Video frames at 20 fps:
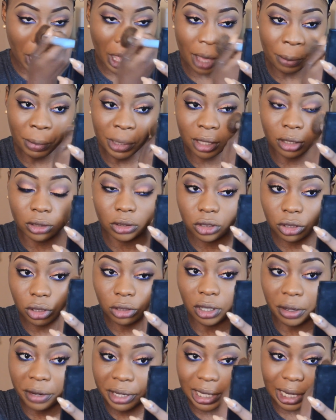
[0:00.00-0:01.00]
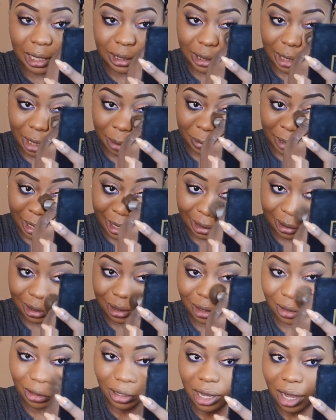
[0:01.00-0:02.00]
I mean, so during that time,
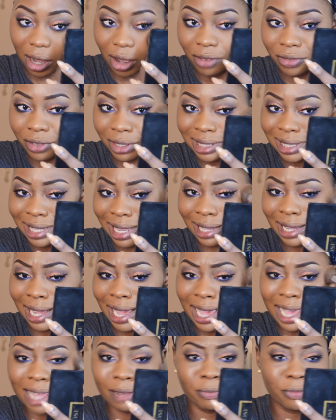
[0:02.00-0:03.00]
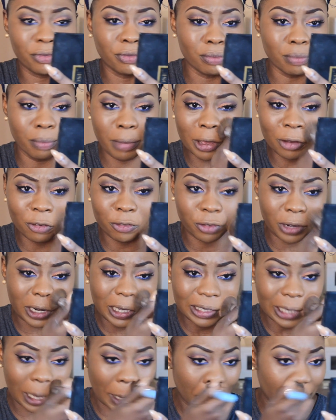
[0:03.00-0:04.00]
like, obviously, like, I had male
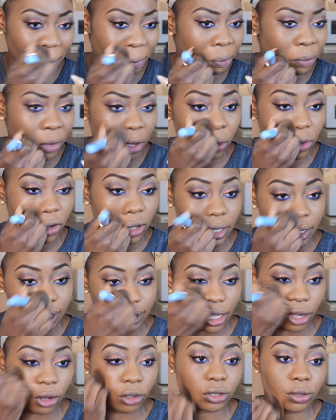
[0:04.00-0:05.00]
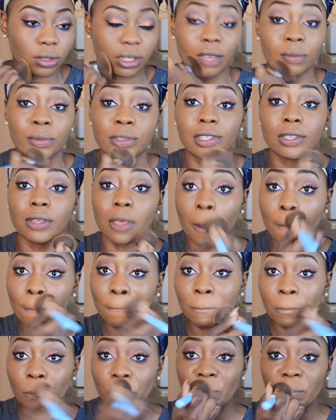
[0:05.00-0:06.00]
friends, I have male colleagues that also came
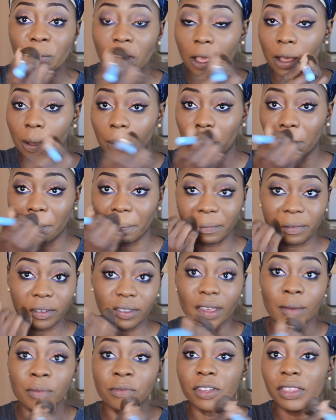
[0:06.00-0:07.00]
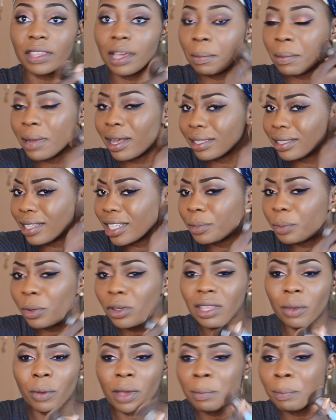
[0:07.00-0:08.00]
for their masters,
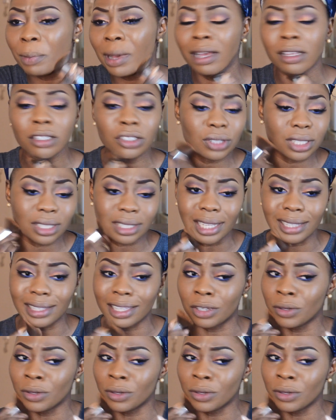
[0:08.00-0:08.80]
but there were boundaries set.